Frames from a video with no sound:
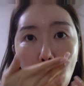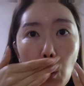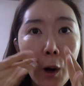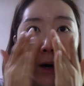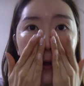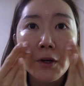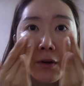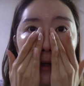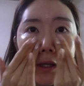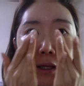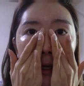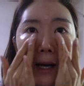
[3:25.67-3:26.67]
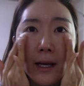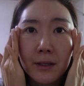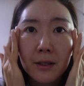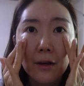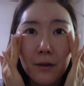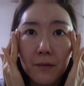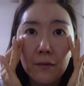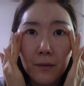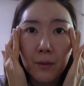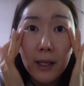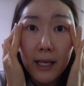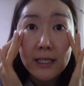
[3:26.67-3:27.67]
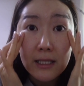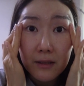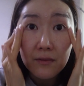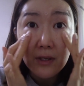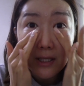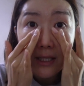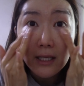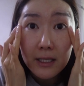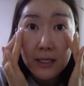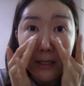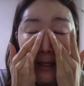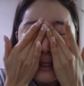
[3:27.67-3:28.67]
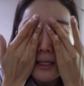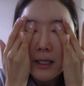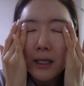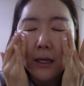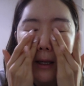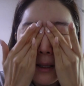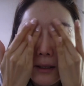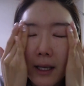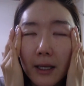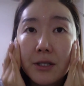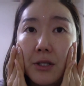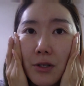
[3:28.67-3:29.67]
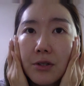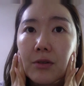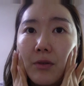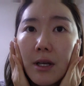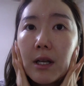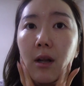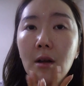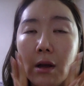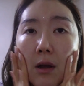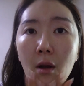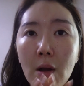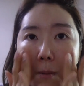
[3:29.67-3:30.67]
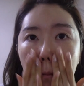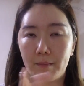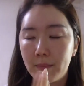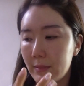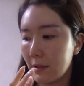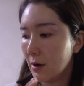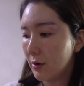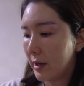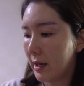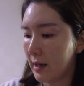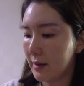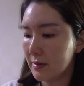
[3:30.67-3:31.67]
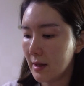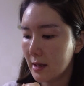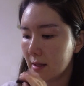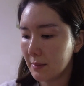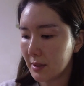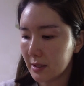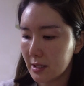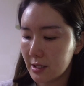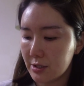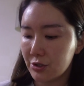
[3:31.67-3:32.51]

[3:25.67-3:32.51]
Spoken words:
watery kind of less viscous texture to it. Okay, and then I'm gonna